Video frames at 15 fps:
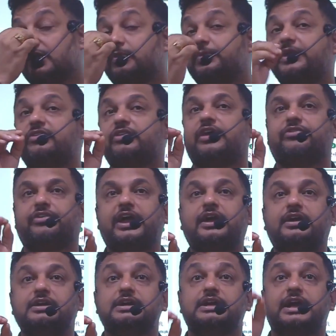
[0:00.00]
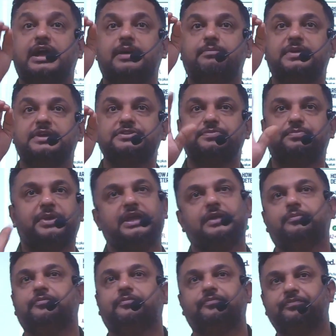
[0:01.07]
rupees as a
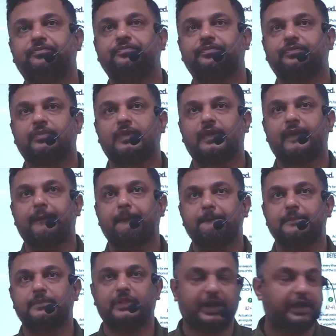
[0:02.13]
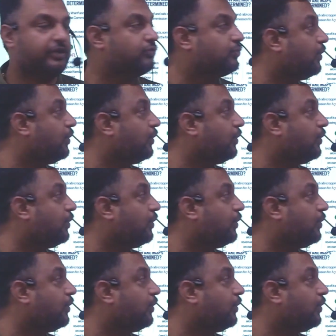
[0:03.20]
MSP. That is